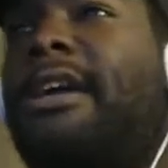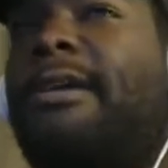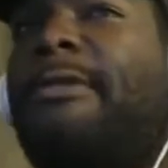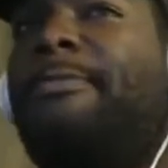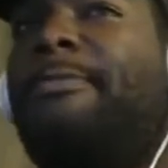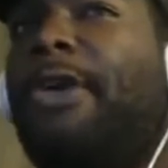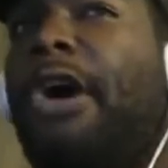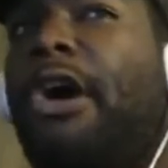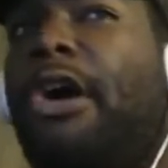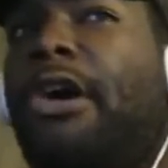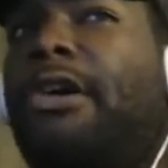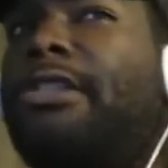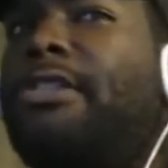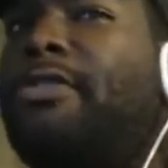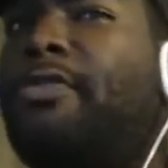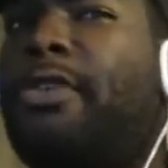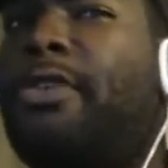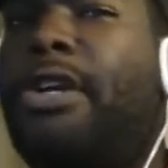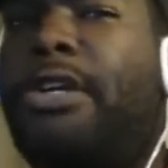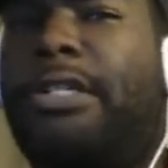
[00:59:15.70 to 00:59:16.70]
all this
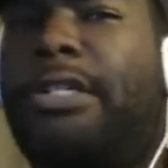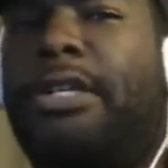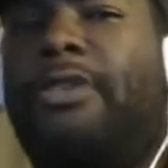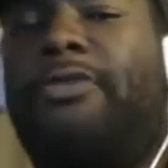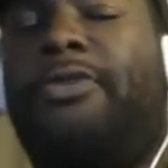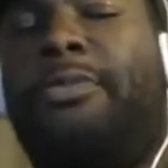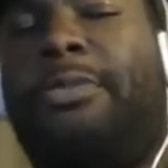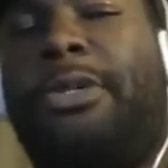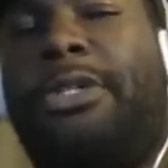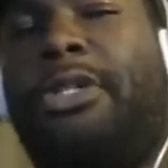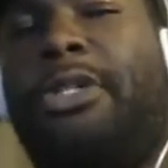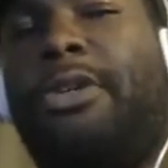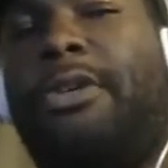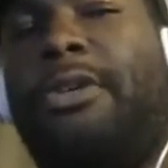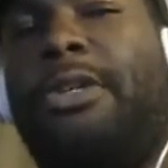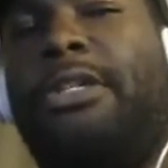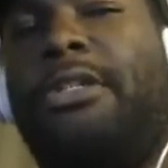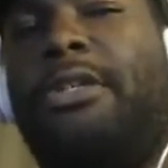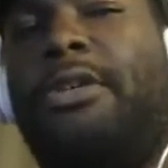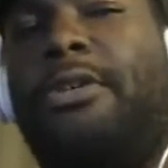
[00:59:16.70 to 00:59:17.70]
VR stuff we've been
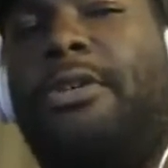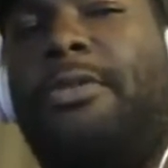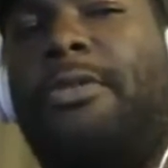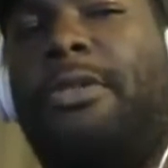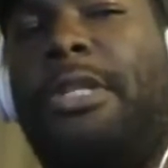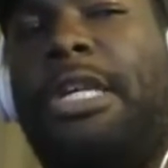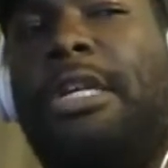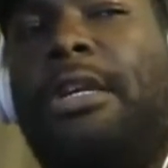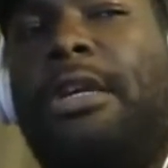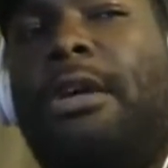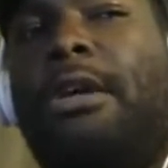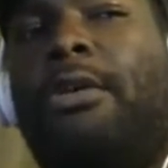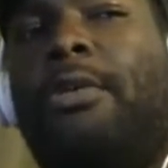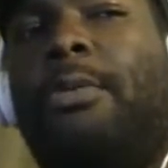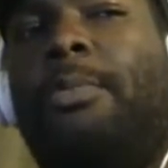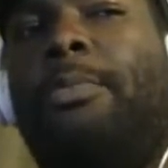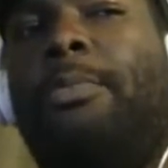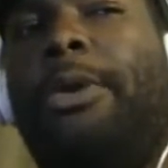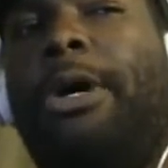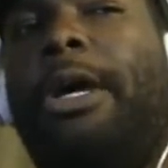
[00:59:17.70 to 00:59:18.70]
showing is on Neo,
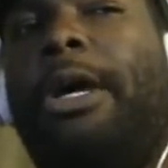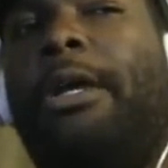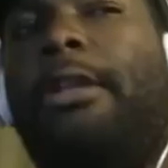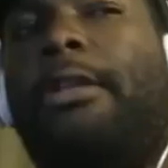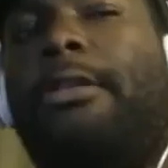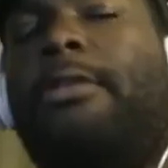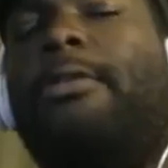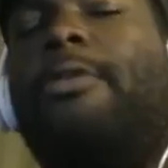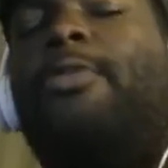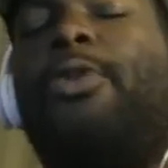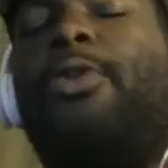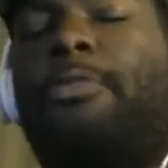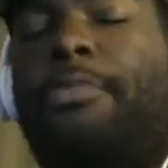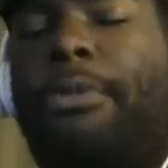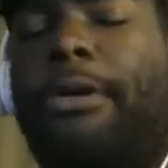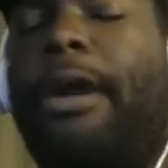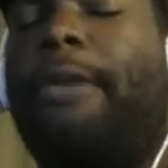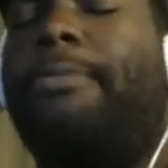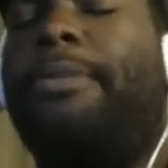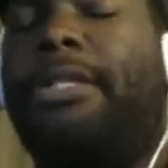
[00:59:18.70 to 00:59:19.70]
but we
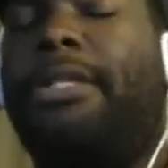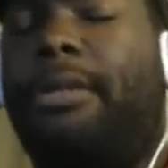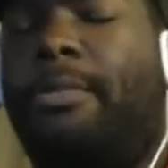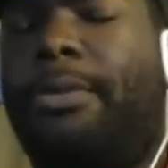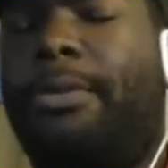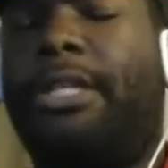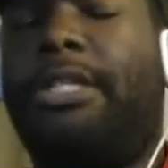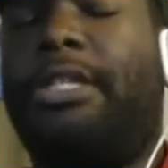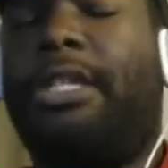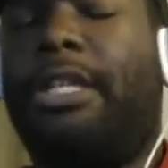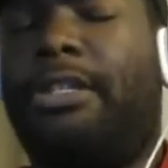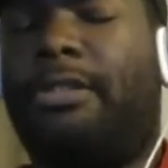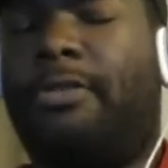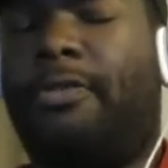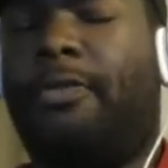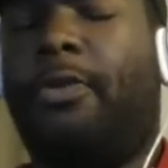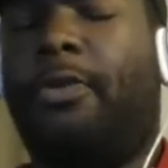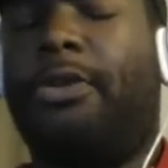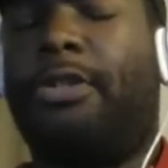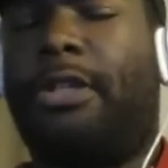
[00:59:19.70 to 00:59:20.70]
promise the PlayStation
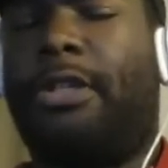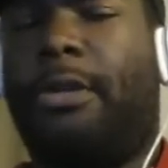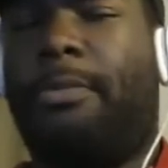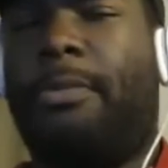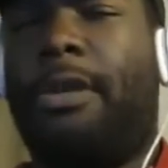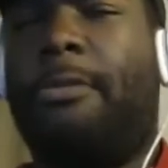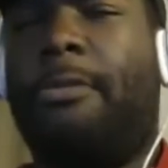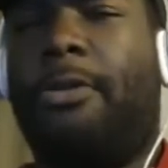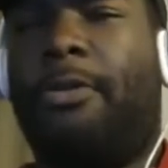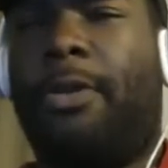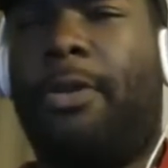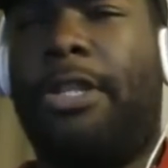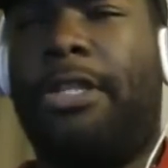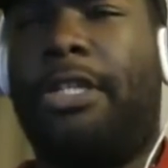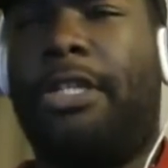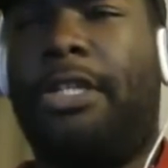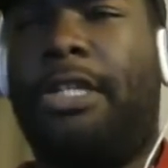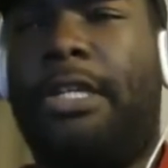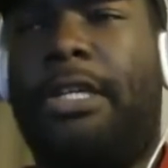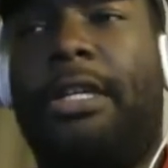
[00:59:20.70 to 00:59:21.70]
4 is going to be able to run
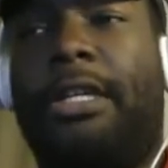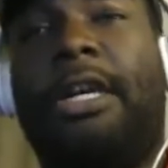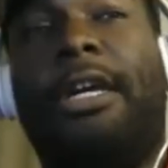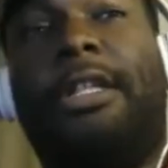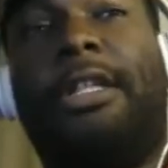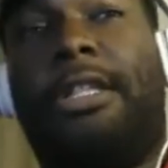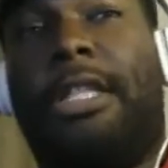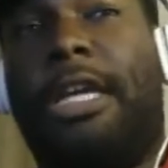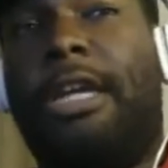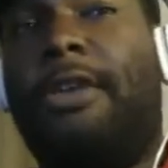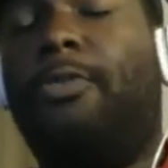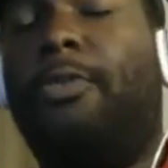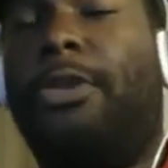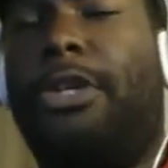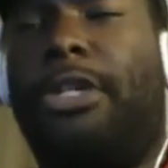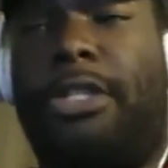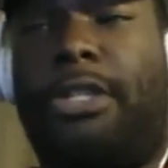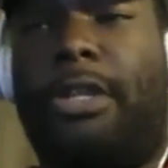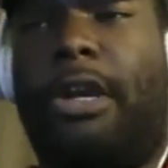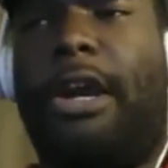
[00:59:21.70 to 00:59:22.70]
this shit. Then we
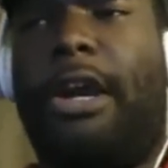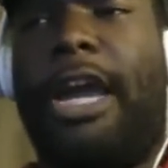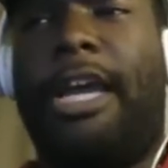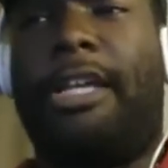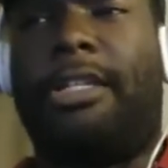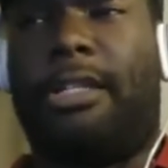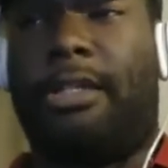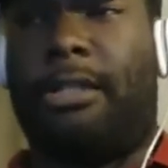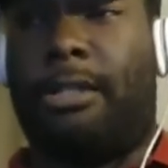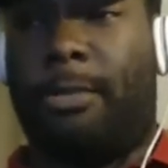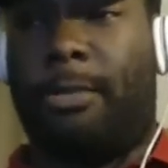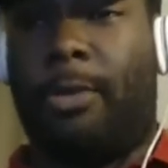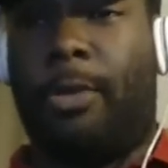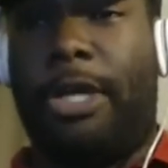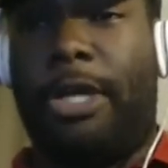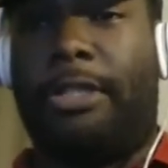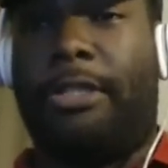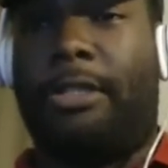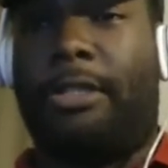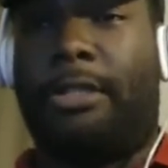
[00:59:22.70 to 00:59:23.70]
can start asking some
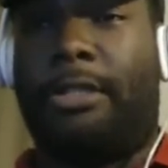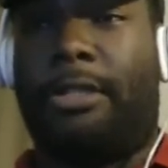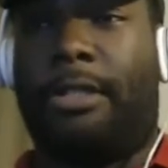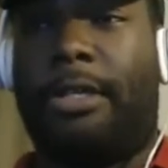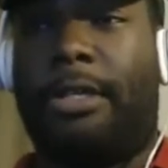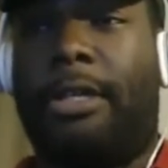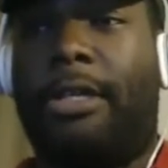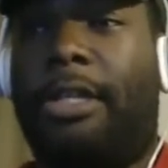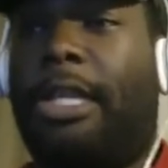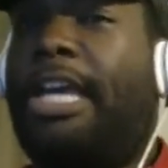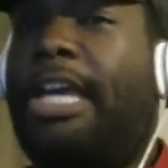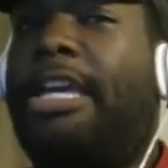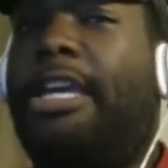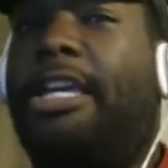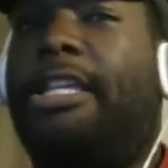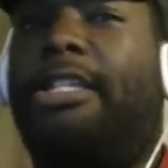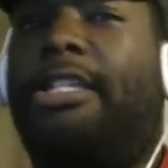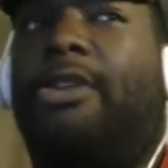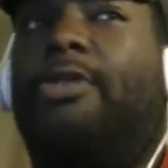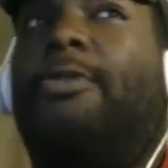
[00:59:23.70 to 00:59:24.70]
questions. Like, is it